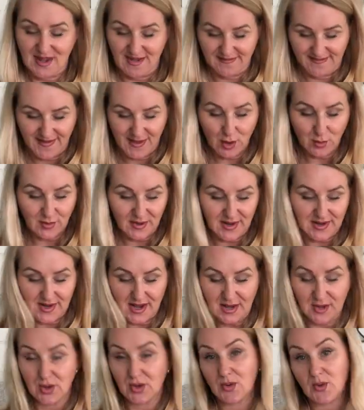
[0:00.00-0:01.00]
I found it.
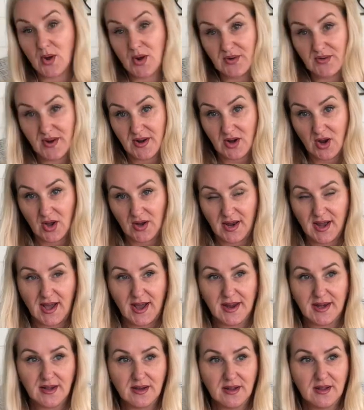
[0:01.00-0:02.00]
I could order it
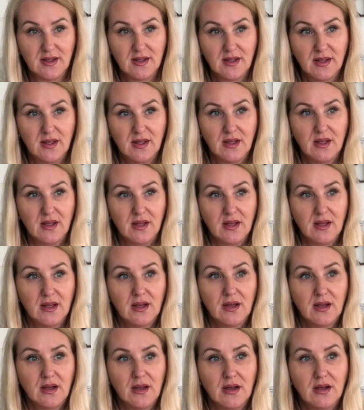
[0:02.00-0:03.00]
online,
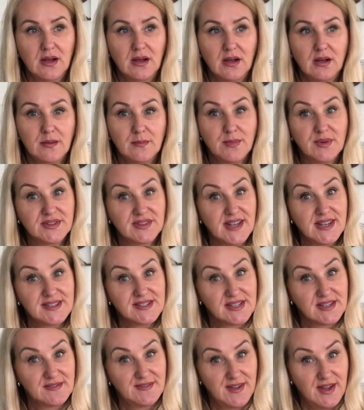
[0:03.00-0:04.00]
but
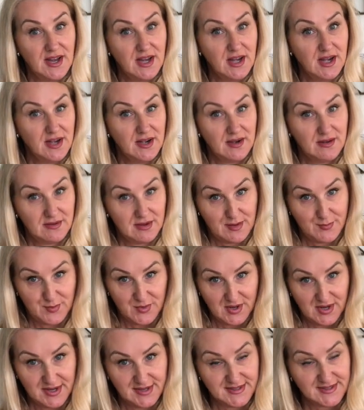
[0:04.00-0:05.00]
that's a very
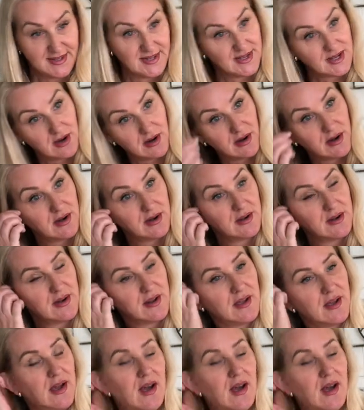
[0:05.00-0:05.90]
pricey yarn.